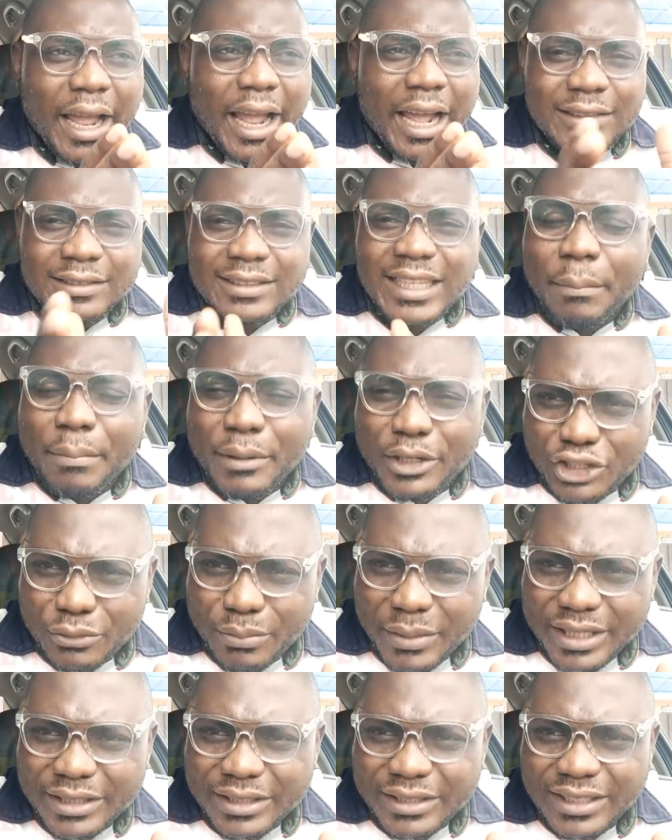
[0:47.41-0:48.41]

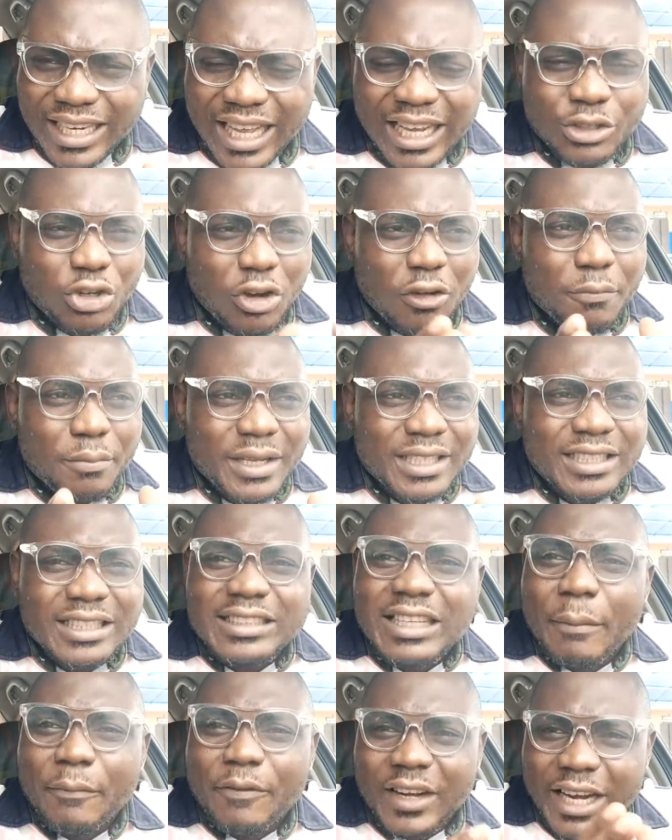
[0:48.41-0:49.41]
establishment. That government
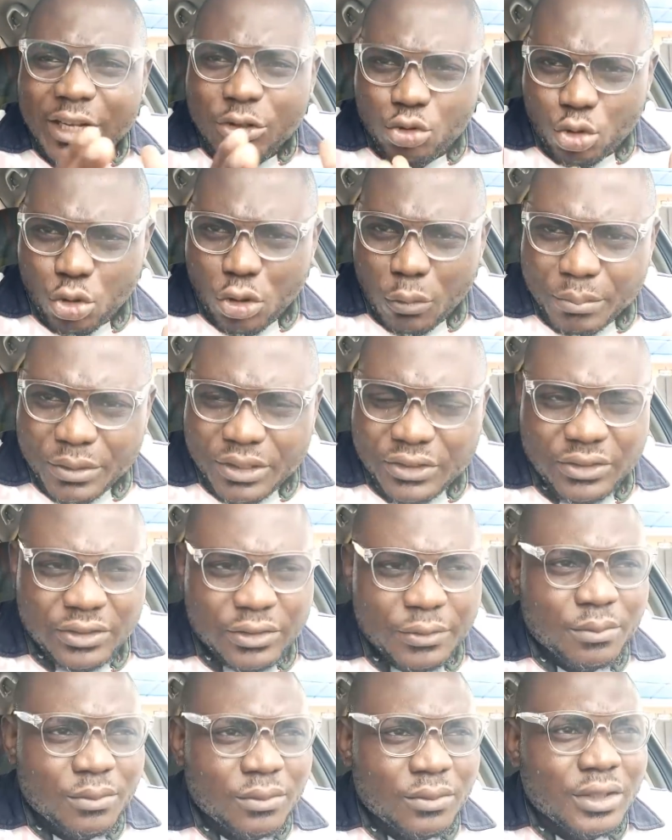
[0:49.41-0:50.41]
is a
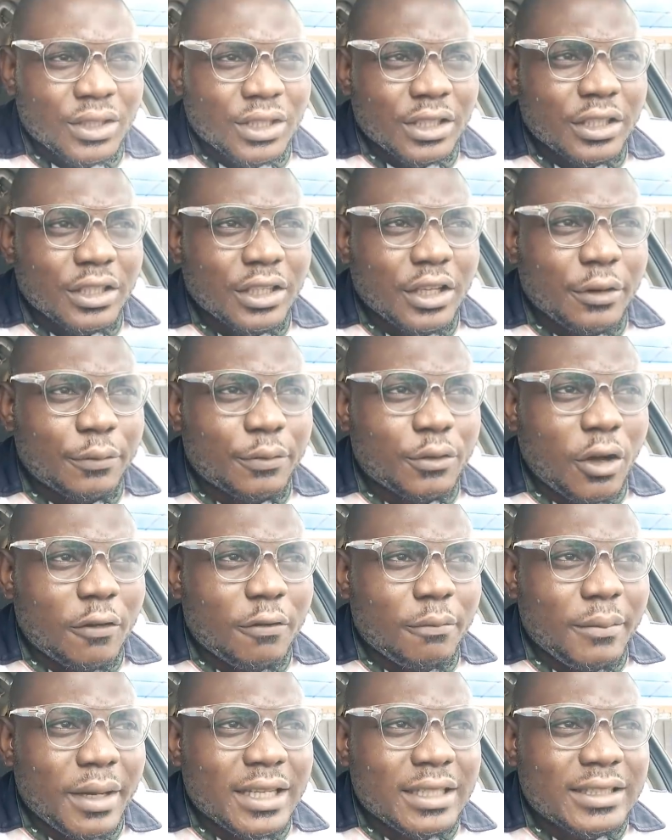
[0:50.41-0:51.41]
philanthropist. If
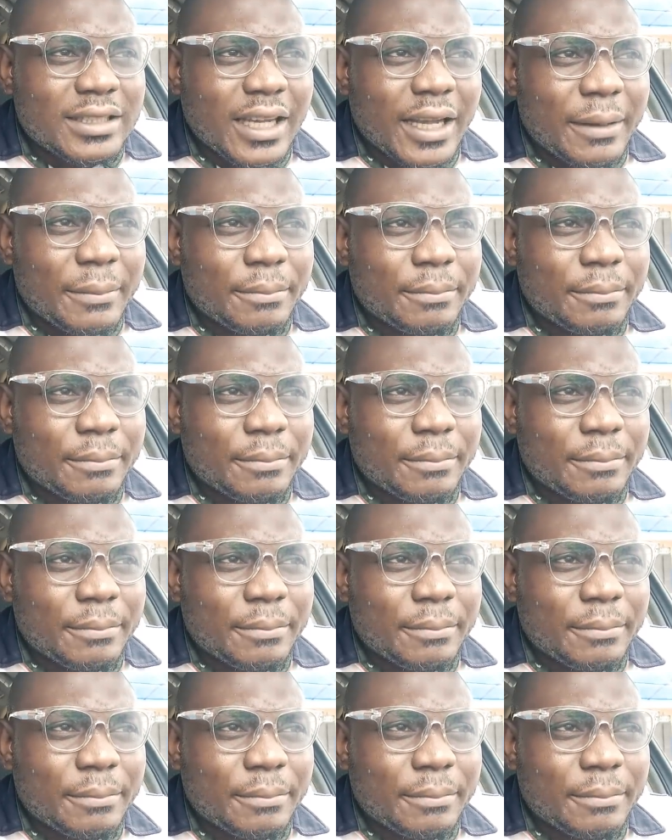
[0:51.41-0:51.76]
government